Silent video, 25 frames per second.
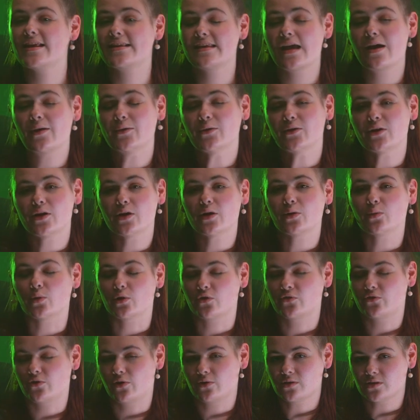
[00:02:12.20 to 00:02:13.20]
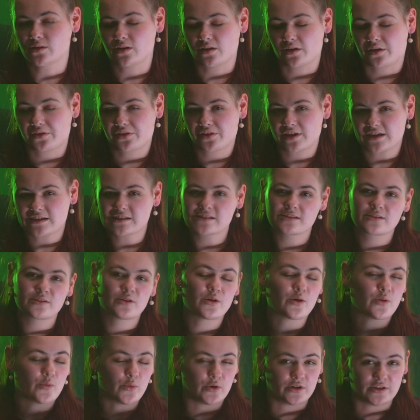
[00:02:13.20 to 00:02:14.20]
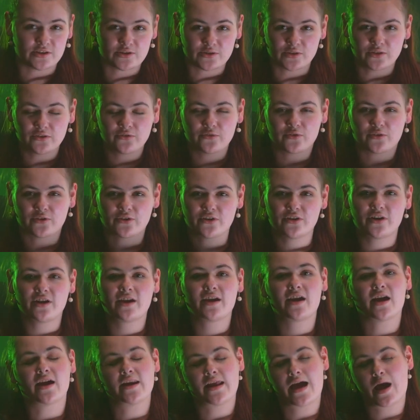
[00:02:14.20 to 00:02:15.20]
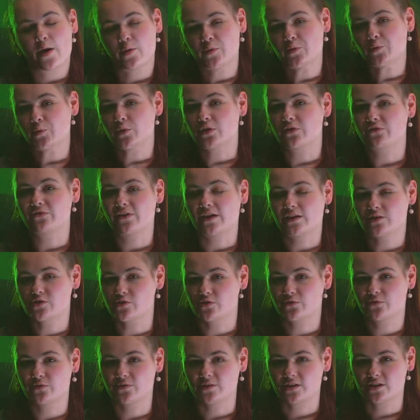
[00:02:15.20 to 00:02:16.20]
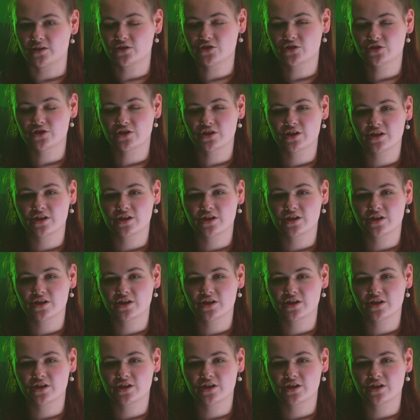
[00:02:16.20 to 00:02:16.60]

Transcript: Now you know what focal length is, what it's good for, and how it will affect your footage.